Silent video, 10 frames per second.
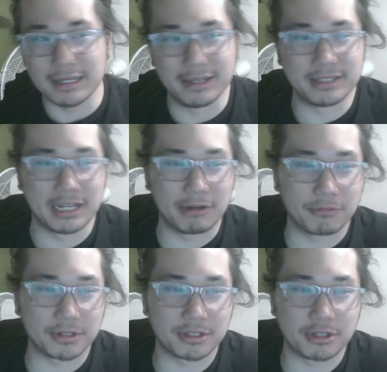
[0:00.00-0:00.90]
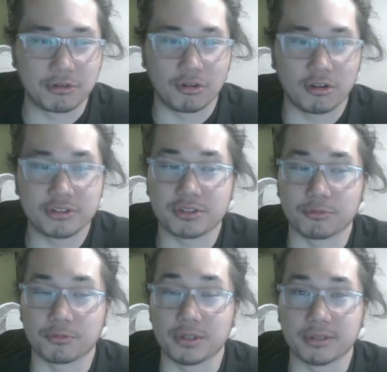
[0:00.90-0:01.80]
And now we're going to go on to the
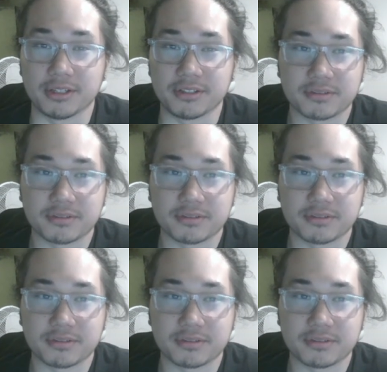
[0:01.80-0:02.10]
replays.